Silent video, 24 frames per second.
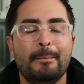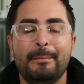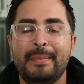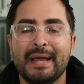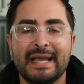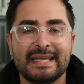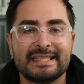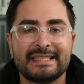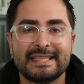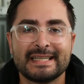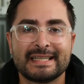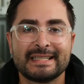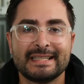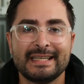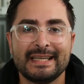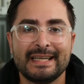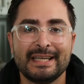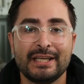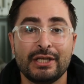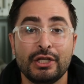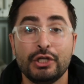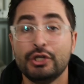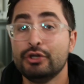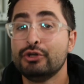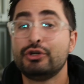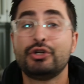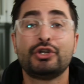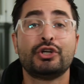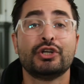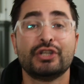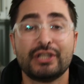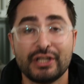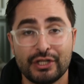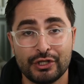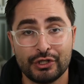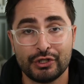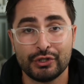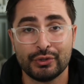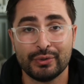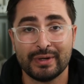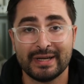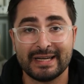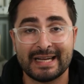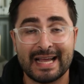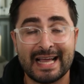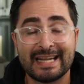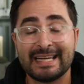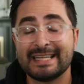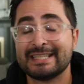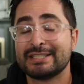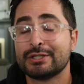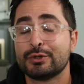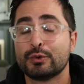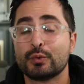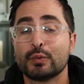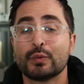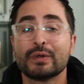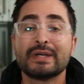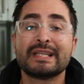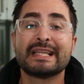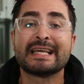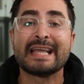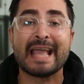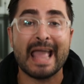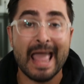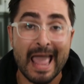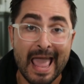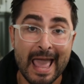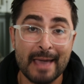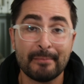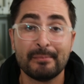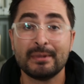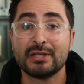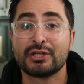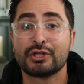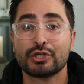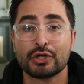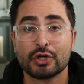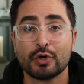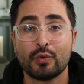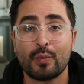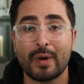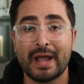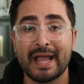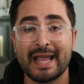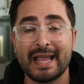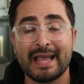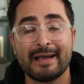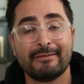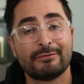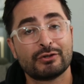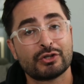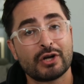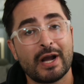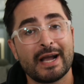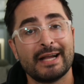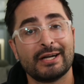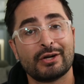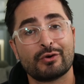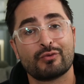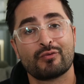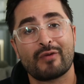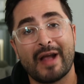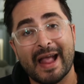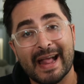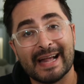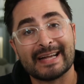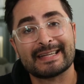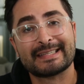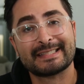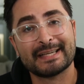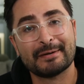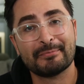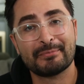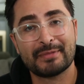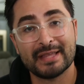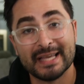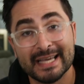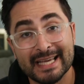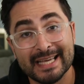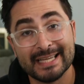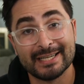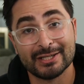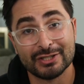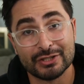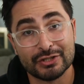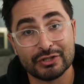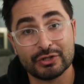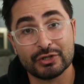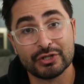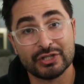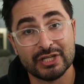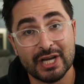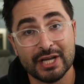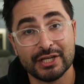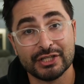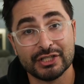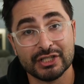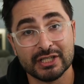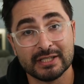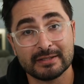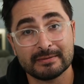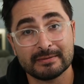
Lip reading: Basically, you shouldn't do it, and it's a really amateur way of trying to rank something in a search engine.